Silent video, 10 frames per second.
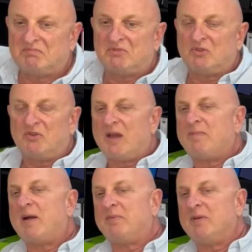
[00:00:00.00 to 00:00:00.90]
to wrap
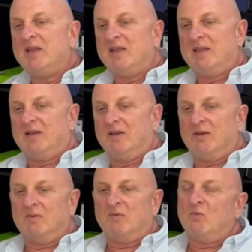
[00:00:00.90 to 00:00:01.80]
up,
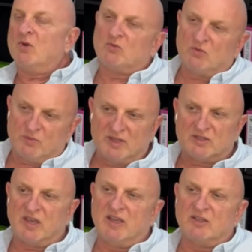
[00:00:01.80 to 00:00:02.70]
what we've been
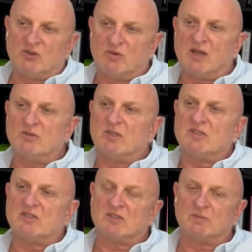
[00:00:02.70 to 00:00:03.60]
saying throughout
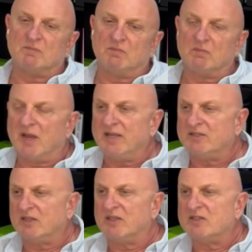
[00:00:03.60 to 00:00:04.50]
is
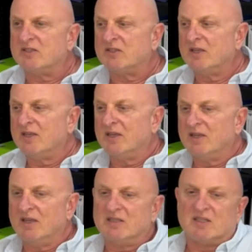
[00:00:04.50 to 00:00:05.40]
mindset
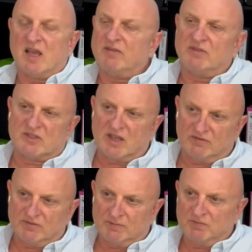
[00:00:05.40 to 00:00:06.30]
is life itself.
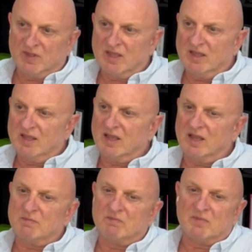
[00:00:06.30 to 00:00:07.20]

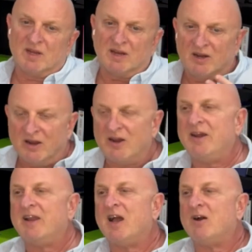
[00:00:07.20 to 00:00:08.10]

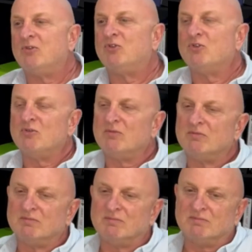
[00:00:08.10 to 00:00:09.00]
Learning how to
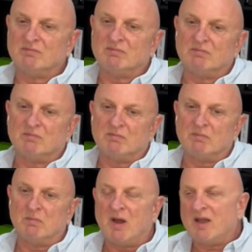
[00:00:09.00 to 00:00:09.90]

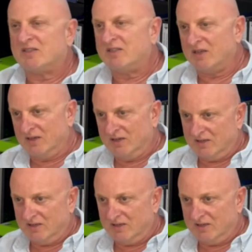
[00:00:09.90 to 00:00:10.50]
master